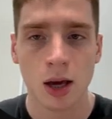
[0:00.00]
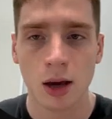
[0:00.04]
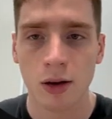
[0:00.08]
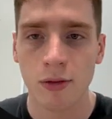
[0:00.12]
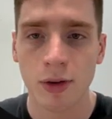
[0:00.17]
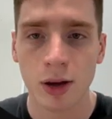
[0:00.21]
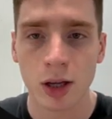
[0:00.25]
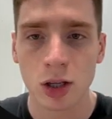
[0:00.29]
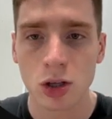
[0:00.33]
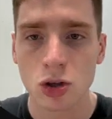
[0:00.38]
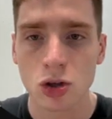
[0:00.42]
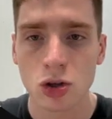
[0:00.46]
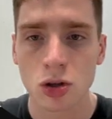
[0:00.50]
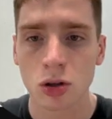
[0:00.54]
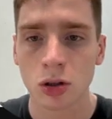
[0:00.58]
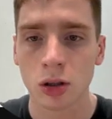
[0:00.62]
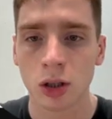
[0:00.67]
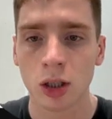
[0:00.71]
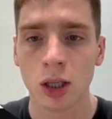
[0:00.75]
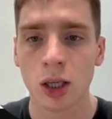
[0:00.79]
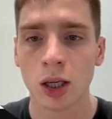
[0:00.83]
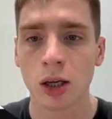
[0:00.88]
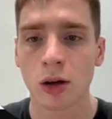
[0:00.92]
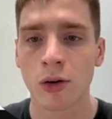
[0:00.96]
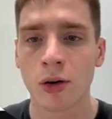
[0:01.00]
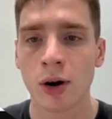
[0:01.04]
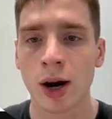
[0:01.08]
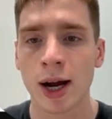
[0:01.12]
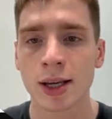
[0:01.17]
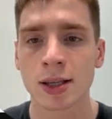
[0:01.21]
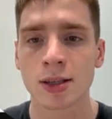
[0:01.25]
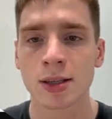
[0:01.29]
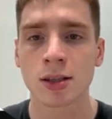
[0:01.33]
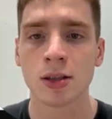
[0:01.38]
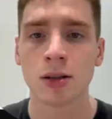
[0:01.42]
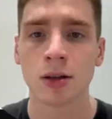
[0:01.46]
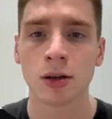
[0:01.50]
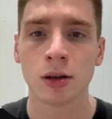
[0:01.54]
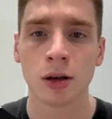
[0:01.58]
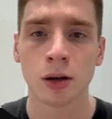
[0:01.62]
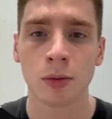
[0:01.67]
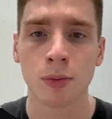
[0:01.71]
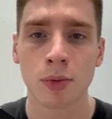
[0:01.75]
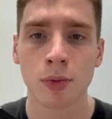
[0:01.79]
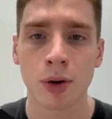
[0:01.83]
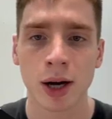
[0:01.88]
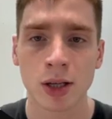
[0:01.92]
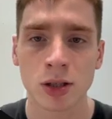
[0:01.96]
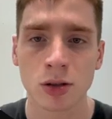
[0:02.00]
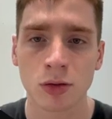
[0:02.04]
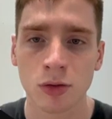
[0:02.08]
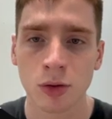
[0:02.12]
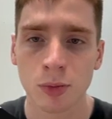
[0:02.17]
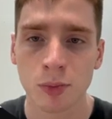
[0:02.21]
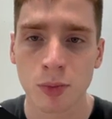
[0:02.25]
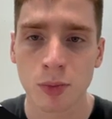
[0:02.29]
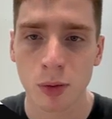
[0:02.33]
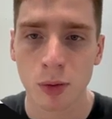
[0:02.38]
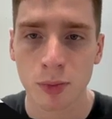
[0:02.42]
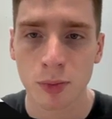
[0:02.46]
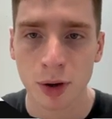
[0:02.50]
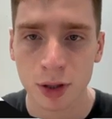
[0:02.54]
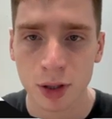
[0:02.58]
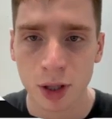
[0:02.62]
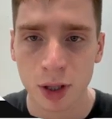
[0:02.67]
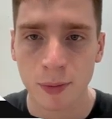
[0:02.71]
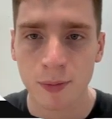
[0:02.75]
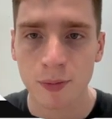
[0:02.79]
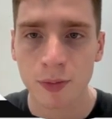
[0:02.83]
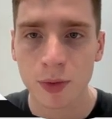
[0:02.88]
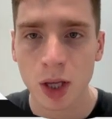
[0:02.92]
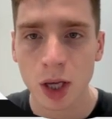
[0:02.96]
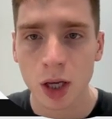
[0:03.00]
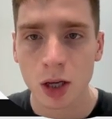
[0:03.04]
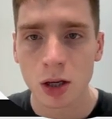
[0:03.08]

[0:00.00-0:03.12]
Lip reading: eventually rise the price of the property.